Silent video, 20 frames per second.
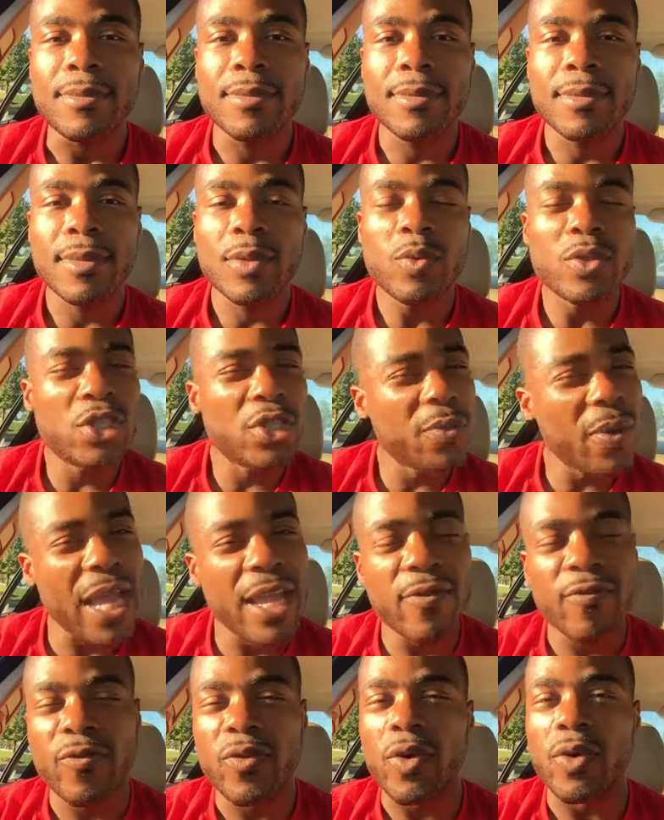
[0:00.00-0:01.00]
What you
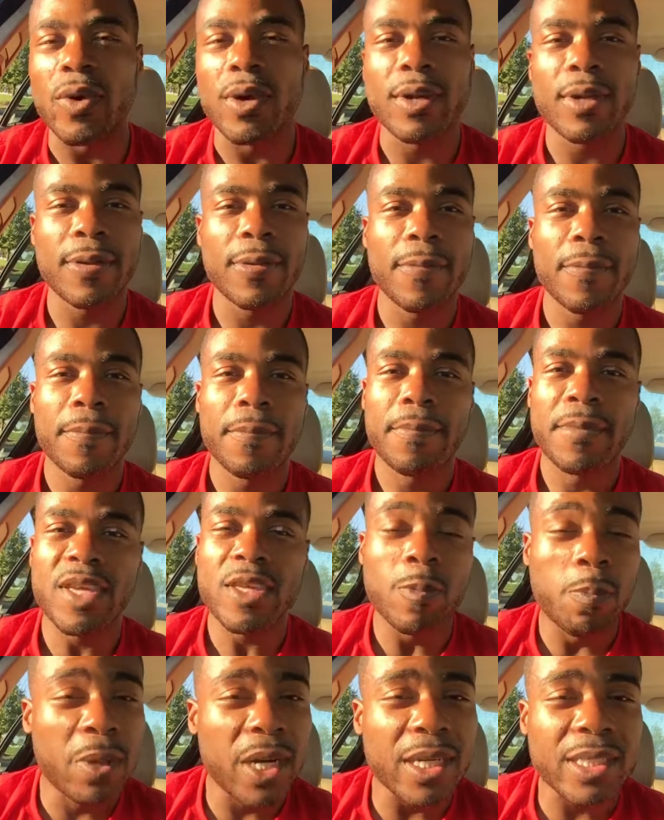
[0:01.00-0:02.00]
waiting for?
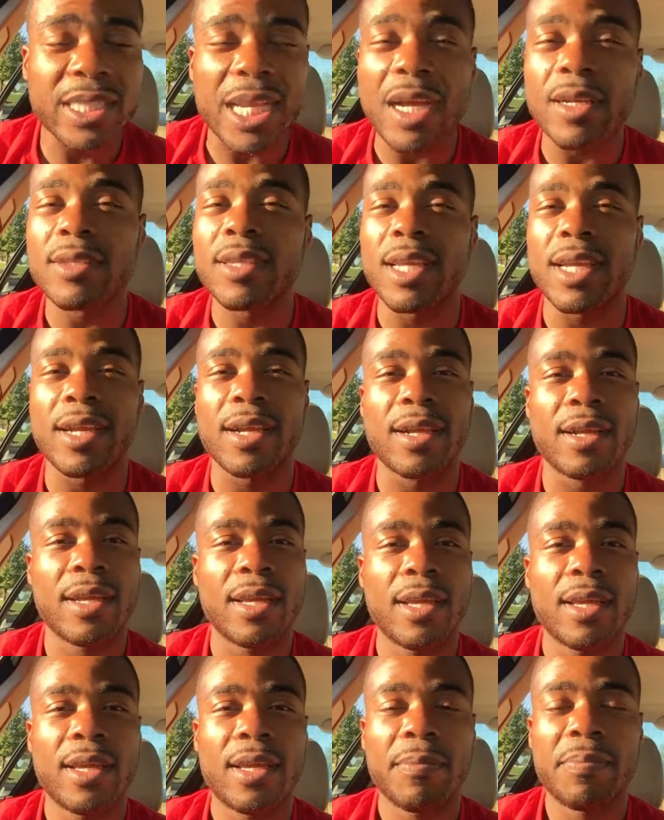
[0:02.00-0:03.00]
There's books out there.
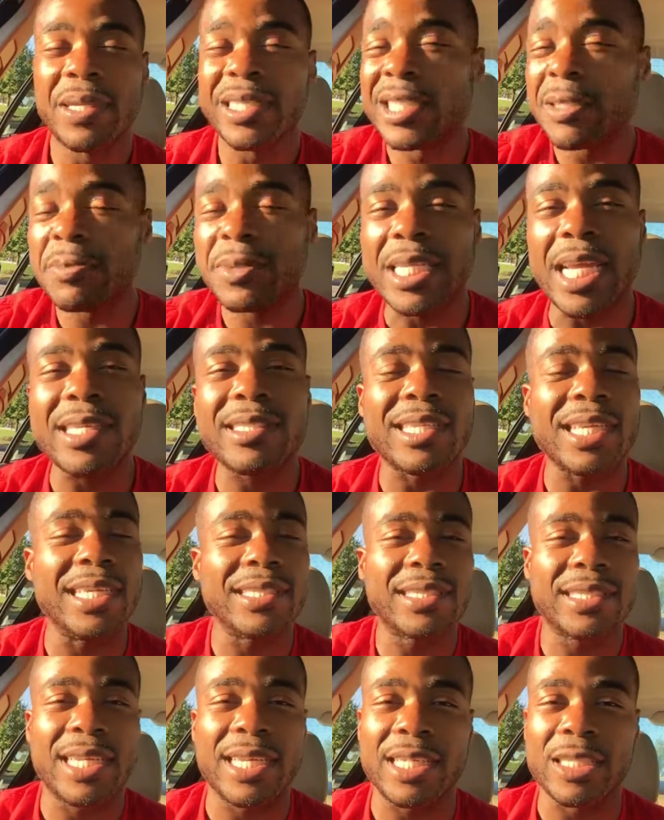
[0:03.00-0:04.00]
Bishop Jake's
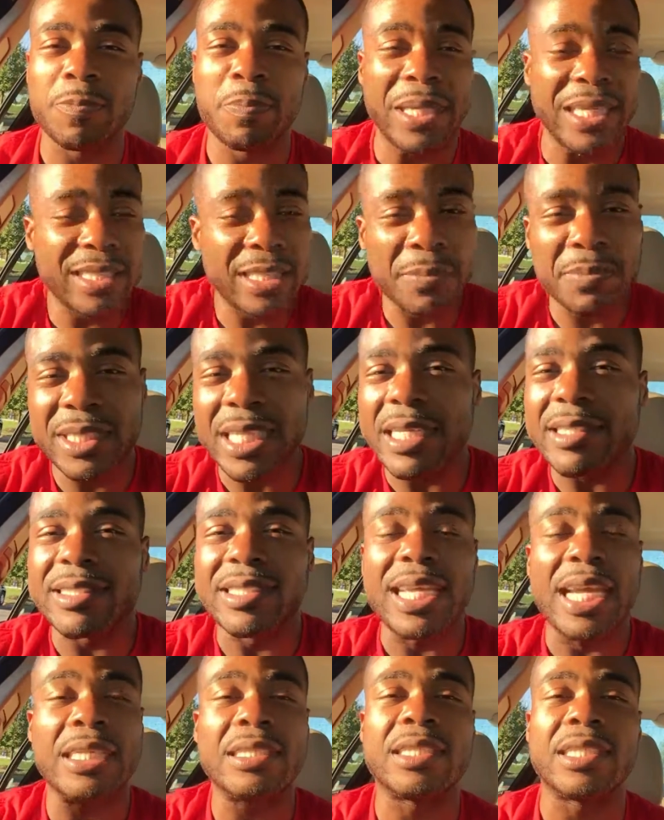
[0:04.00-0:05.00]
Instincts, Bishop Jake's
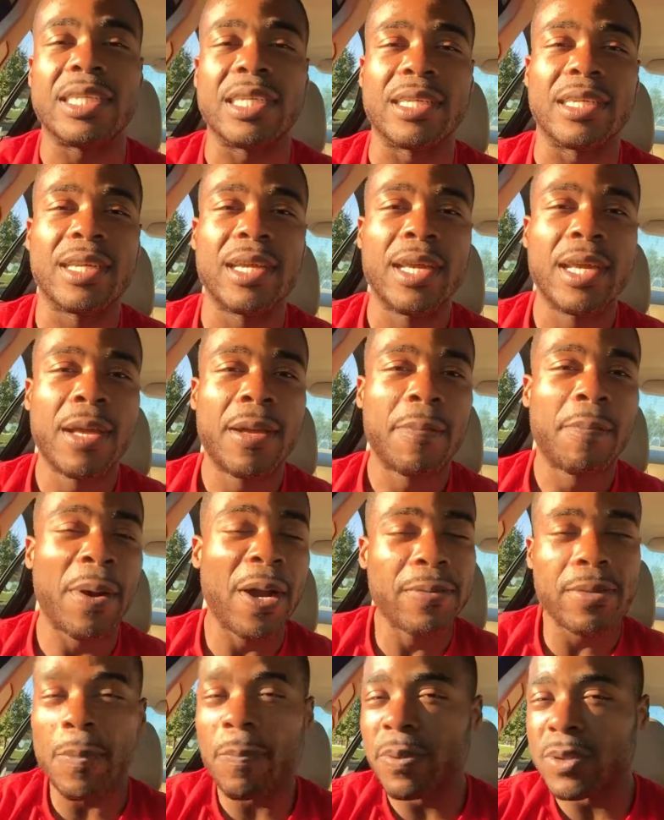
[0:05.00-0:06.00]
Destiny,
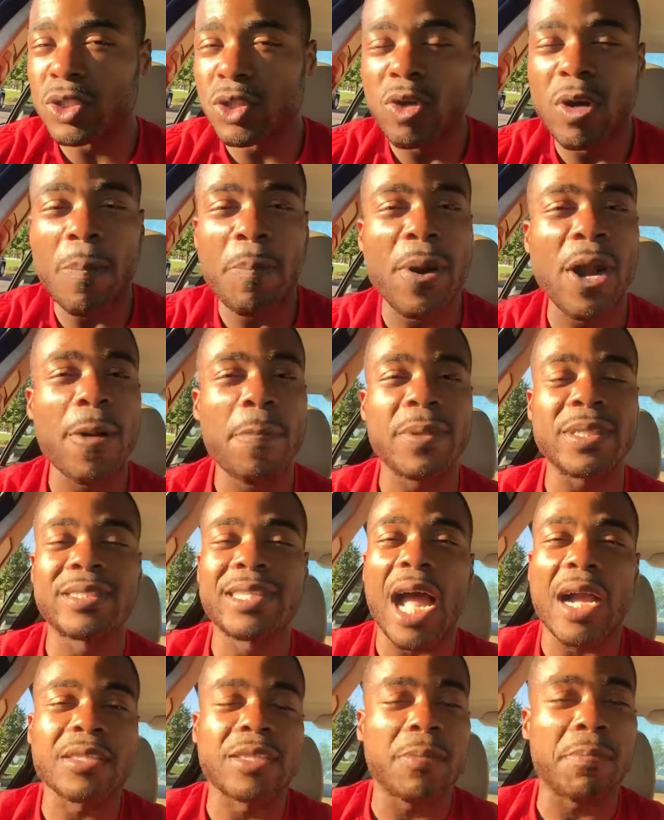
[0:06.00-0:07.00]
The Pursuit of Purpose,
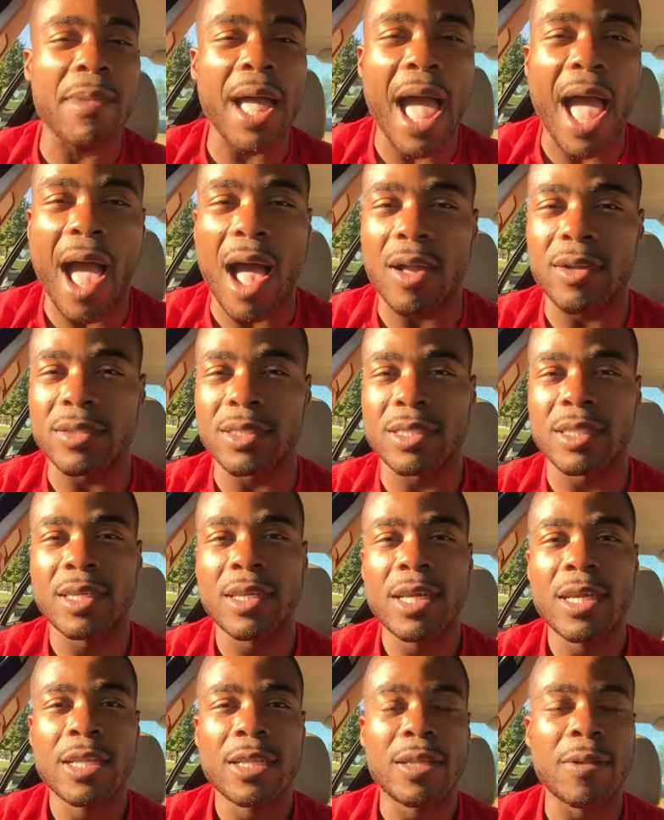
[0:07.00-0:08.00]
Dr. Miles,
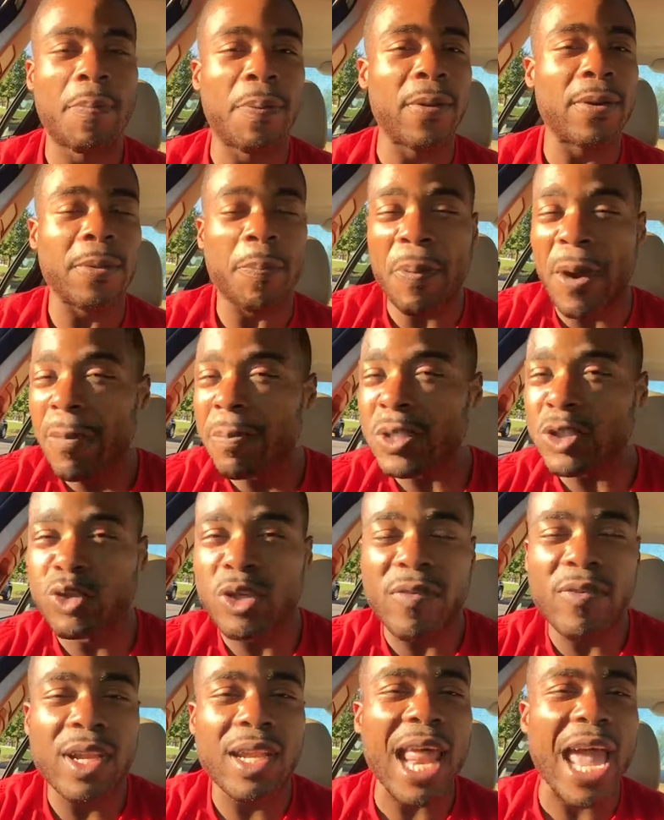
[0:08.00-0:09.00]
The
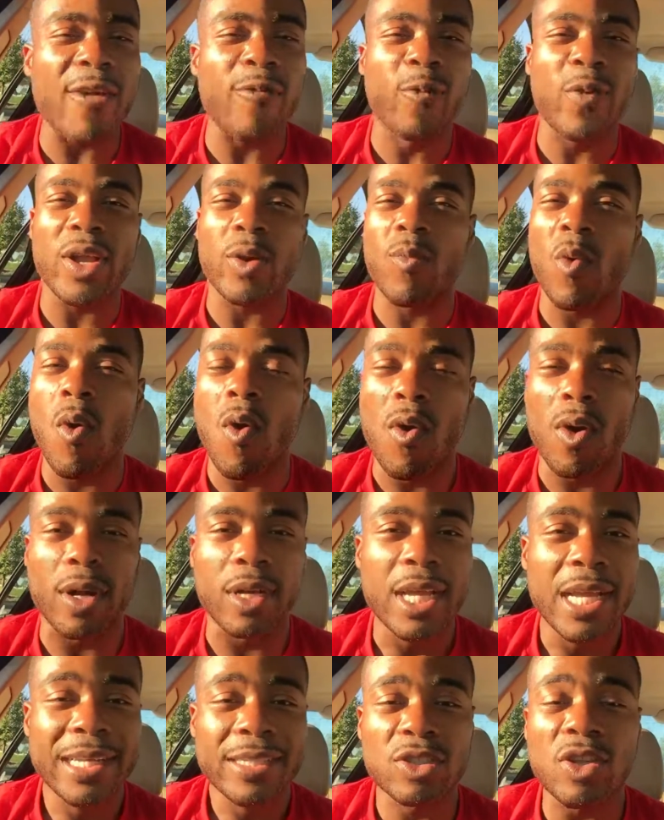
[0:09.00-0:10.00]
Purpose-Driven Life, Rick Warren.
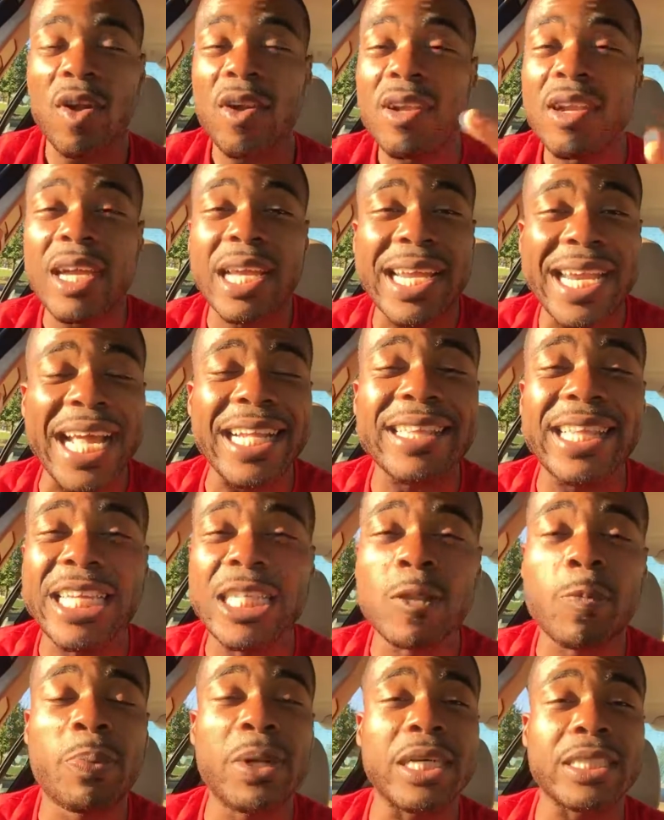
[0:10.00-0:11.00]
Start looking at
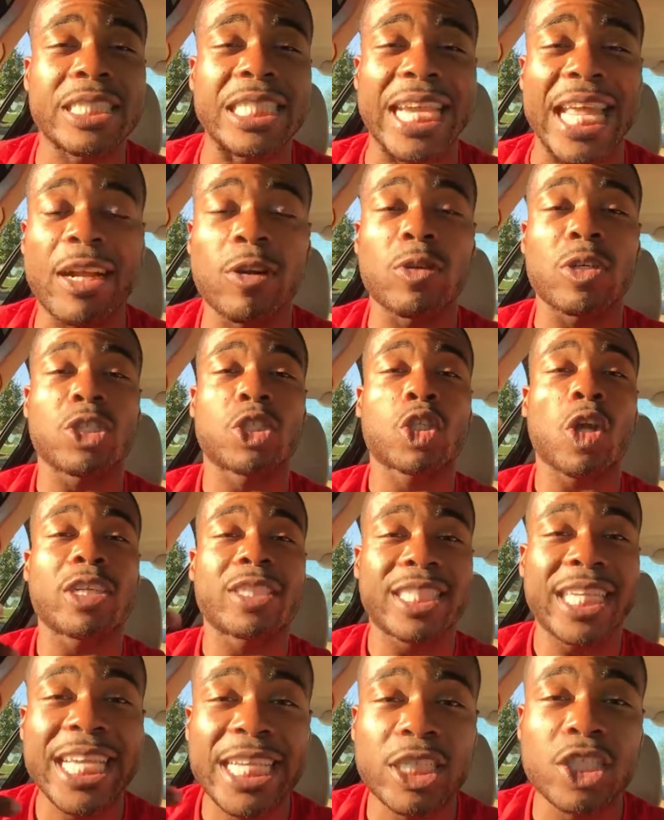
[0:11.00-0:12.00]
these books and they're going to
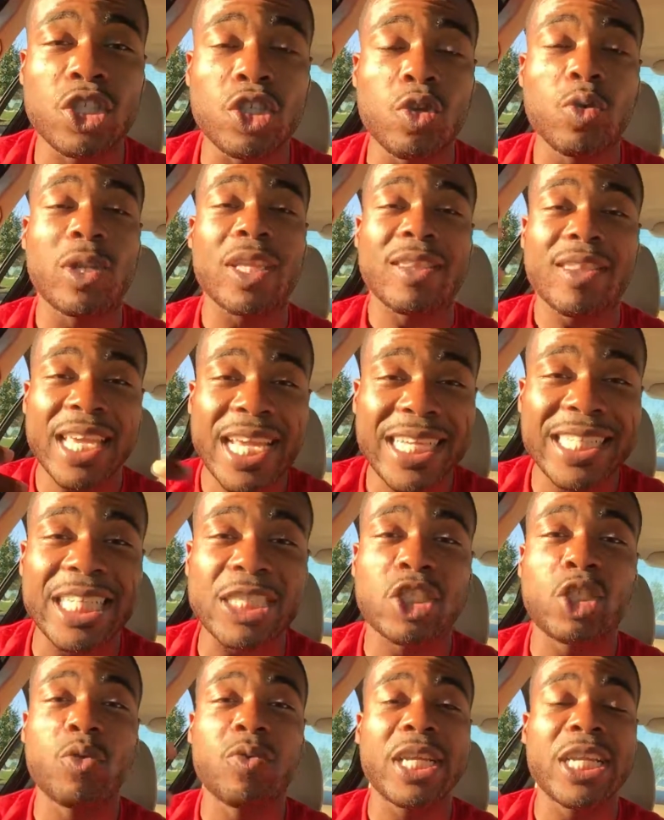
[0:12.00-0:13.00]
start teaching you the things
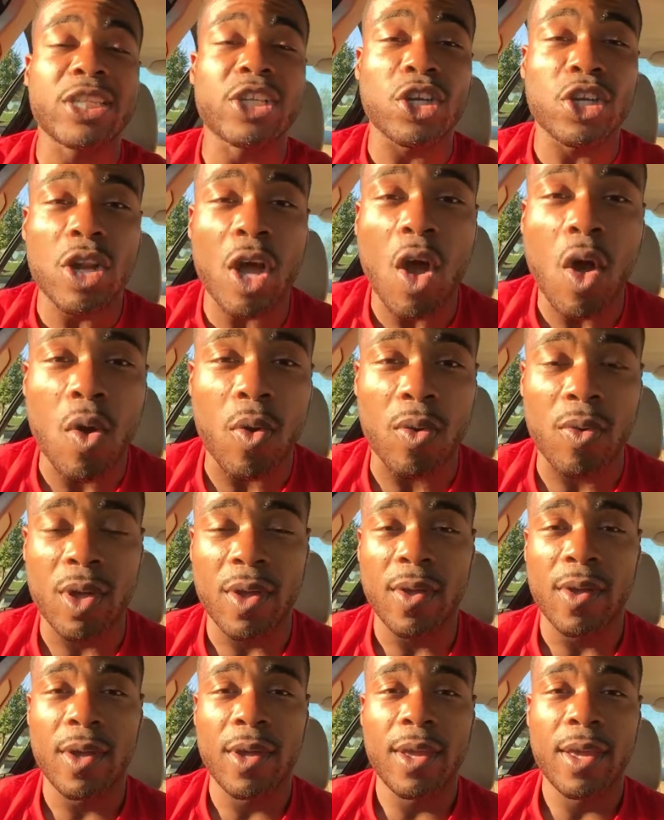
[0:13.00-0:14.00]
that you need to know
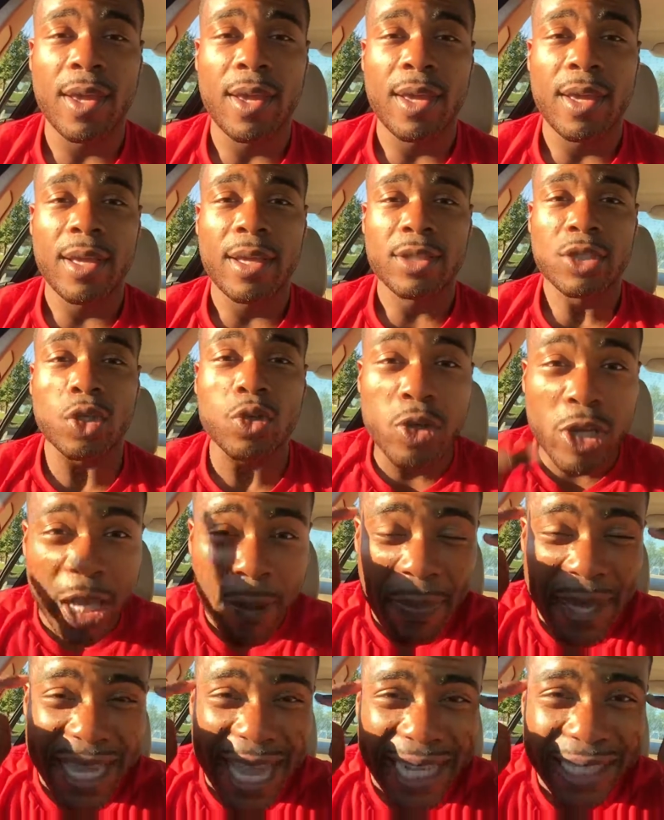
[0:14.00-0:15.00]
so you
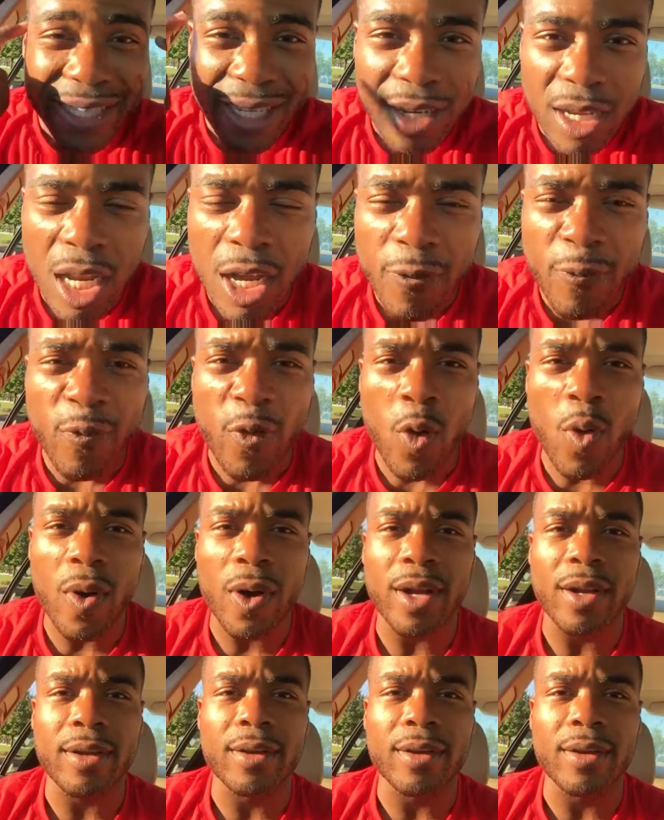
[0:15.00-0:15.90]
can begin to look for it.